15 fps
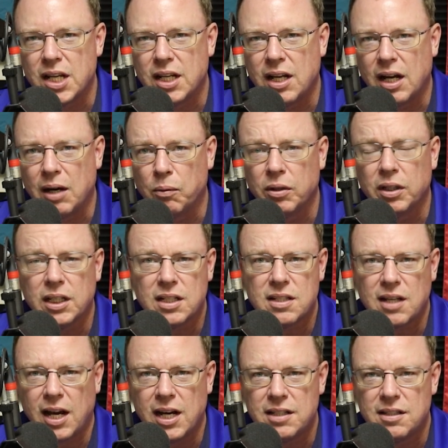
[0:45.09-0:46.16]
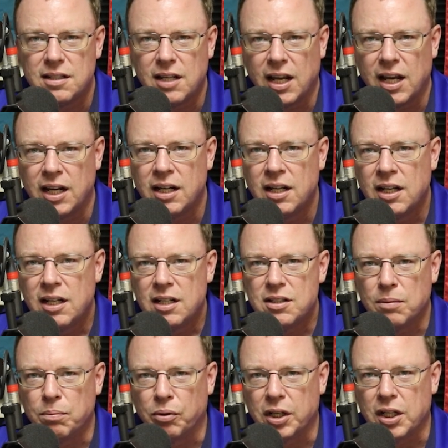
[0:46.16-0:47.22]
And really excited today
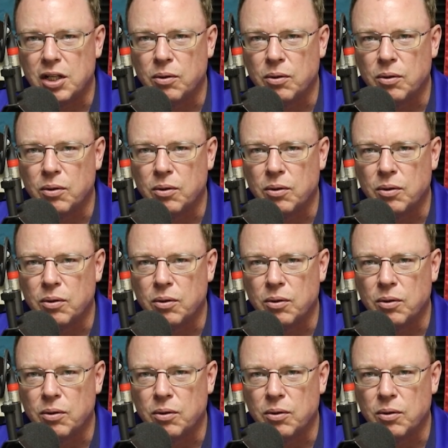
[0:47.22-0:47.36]
to bring